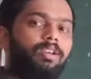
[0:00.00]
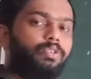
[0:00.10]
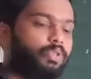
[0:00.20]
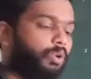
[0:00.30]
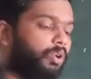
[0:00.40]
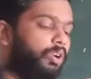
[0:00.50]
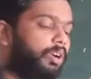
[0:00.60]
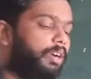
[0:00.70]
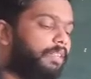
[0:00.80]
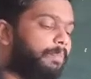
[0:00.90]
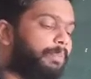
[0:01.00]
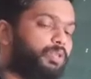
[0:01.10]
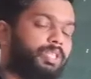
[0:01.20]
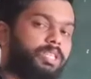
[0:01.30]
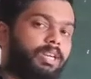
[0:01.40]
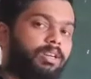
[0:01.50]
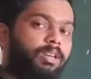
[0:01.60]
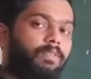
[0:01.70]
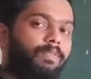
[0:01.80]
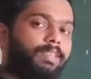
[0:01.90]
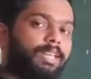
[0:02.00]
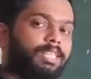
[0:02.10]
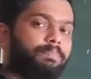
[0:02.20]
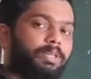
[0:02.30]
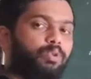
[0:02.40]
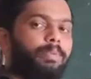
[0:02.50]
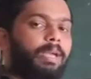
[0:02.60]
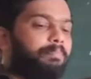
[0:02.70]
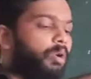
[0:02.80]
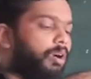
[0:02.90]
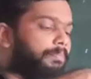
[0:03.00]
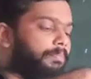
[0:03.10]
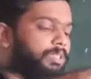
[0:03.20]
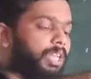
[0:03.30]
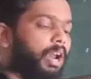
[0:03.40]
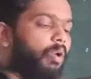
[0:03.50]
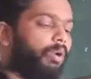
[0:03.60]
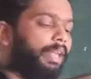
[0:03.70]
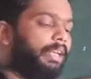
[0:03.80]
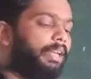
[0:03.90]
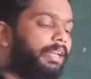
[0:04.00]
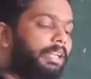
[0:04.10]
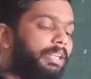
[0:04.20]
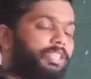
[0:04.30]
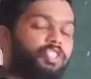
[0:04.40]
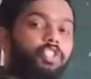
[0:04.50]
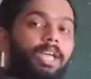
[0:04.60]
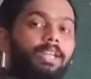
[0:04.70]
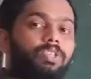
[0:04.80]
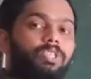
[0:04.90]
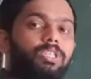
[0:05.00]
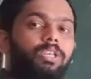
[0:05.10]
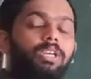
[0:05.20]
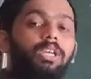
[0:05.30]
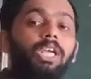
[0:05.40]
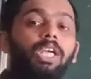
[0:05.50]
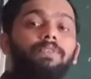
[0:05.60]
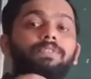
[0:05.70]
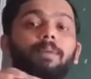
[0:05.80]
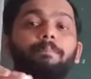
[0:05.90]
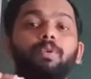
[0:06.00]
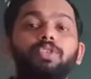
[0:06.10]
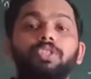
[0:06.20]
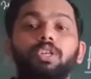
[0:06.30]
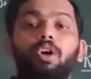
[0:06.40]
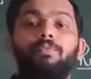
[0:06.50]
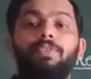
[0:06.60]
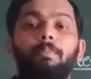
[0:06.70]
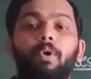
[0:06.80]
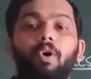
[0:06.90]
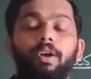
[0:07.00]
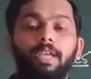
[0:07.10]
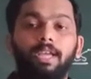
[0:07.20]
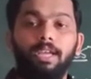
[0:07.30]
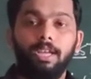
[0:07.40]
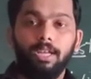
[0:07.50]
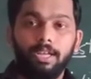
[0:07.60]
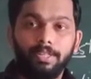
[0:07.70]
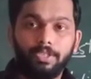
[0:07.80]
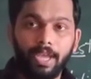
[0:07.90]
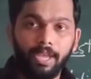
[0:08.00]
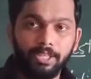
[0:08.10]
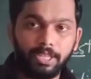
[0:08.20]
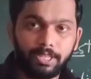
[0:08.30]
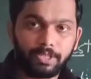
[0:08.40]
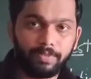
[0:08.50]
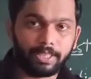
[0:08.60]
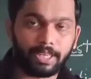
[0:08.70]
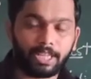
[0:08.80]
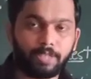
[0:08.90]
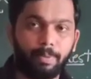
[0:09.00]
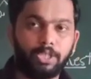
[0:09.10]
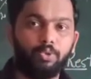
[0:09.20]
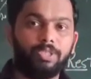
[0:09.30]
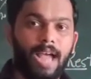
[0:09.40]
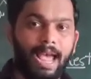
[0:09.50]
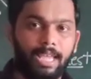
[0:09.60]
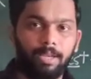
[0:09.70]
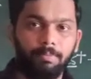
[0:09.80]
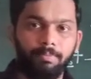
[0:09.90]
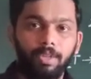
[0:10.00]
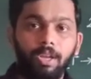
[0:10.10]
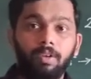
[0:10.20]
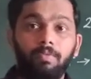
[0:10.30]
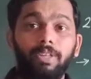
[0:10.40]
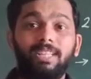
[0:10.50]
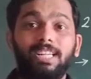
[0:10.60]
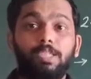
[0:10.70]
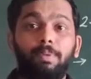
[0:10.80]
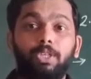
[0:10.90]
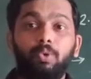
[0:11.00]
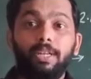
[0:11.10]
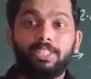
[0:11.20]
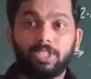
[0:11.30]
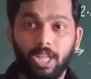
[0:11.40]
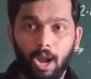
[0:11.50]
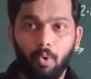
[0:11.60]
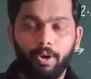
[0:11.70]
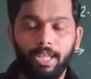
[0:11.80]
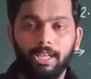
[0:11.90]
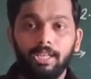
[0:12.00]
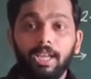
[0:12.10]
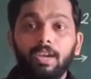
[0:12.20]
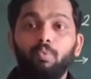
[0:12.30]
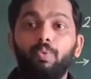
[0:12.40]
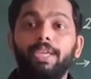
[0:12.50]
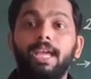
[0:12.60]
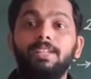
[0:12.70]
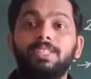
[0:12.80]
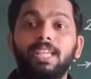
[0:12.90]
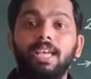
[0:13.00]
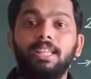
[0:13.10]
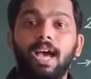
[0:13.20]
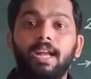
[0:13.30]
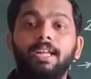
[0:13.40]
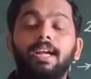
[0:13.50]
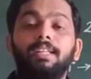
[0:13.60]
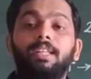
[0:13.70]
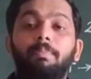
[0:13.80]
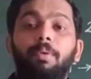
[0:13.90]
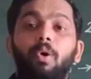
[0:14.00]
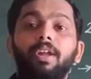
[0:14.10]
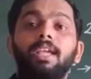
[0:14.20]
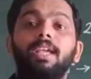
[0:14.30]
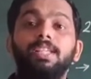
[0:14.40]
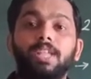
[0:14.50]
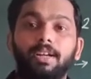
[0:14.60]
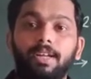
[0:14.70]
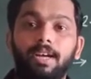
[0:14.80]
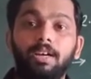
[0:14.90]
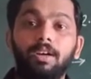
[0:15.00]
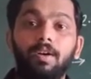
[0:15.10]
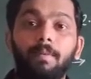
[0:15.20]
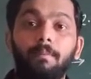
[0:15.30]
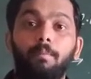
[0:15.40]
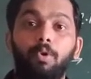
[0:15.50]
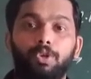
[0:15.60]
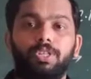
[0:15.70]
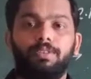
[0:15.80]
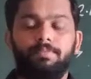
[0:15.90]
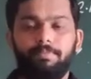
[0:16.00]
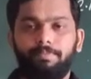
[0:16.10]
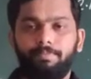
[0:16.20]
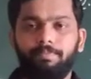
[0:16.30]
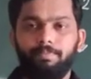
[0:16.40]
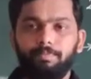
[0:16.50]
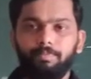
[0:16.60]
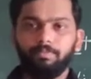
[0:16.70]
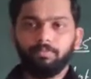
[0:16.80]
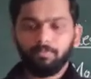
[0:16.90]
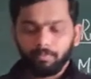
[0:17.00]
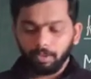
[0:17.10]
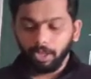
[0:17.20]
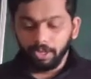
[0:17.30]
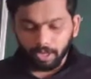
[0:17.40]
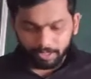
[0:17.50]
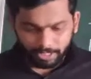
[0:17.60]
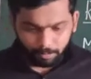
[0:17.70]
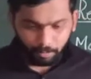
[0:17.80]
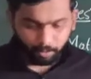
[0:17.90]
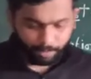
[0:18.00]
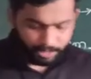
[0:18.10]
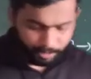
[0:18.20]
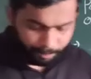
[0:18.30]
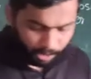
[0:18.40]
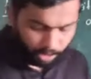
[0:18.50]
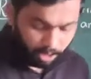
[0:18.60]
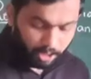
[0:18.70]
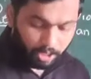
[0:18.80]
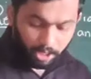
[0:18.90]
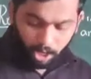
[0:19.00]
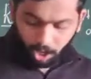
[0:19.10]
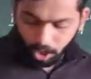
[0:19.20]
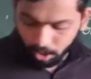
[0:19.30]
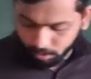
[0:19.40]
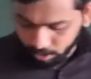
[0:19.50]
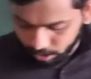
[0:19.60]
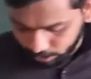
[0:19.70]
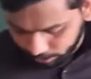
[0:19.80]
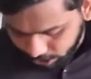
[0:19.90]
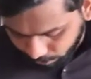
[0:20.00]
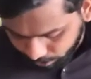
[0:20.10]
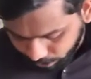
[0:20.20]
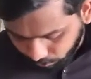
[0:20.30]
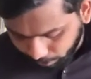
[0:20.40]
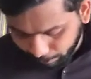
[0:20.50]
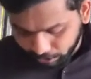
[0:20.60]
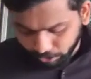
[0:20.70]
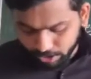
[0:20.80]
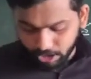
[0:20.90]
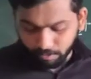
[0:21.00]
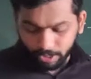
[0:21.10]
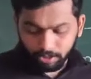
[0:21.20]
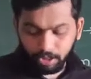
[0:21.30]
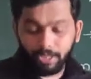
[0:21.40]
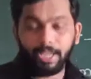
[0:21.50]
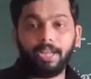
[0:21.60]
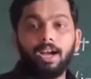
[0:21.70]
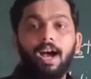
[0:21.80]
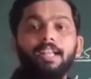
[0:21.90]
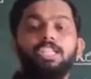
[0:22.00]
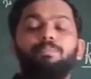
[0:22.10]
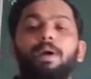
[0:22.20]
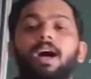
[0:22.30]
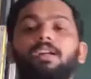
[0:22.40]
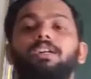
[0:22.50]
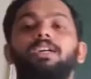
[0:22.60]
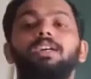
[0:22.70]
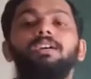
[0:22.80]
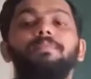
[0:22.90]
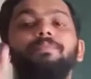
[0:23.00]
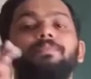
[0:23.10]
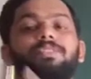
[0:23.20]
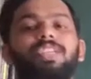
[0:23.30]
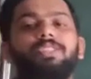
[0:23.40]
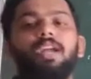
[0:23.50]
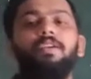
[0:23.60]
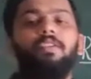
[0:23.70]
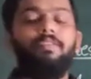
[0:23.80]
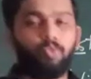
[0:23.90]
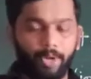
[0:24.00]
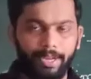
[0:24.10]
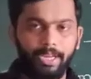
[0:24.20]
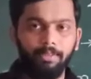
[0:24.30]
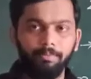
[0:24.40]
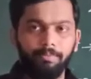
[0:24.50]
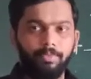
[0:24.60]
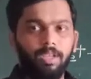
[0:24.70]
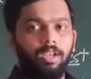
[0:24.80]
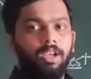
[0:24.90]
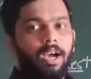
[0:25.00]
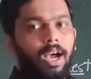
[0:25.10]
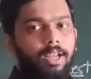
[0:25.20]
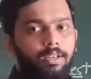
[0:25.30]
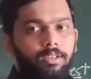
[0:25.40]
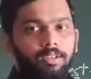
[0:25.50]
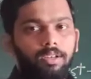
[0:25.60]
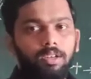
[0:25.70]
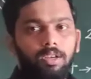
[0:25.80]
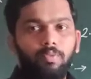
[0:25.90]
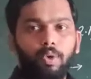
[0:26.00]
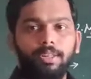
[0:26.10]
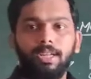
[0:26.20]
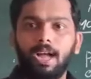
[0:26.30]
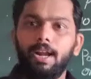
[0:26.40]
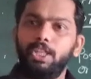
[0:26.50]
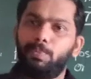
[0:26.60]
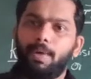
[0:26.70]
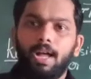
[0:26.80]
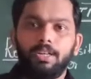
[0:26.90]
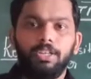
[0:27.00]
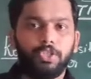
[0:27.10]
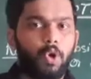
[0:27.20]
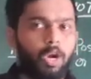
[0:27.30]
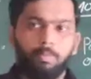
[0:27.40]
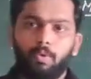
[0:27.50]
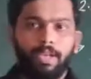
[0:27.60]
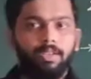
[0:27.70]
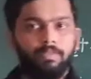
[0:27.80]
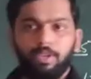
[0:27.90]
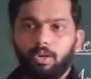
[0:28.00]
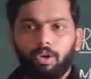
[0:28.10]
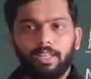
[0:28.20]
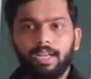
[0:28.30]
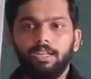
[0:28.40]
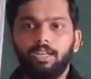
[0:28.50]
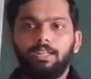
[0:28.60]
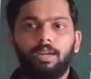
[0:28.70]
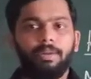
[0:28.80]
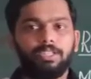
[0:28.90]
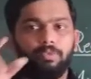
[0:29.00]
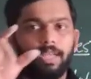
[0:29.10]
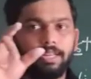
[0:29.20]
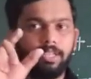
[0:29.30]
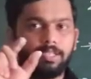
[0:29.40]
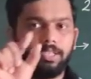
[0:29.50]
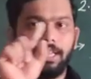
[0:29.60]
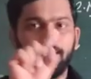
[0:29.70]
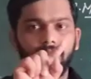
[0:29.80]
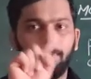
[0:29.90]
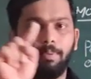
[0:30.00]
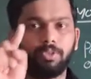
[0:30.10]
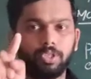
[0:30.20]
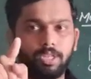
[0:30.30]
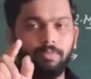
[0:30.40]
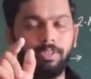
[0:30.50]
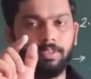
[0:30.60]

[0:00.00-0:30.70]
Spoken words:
So the position with respect to my palm surrounding is changed. If the position of the body changes with respect to time, with respect to its surrounding, we can say that the body is under motion. And in the textbook page number 17, one picture is given. A car is parked just under a tree, and when the car is parked, it is not moving. We know that. That means we are just changing the position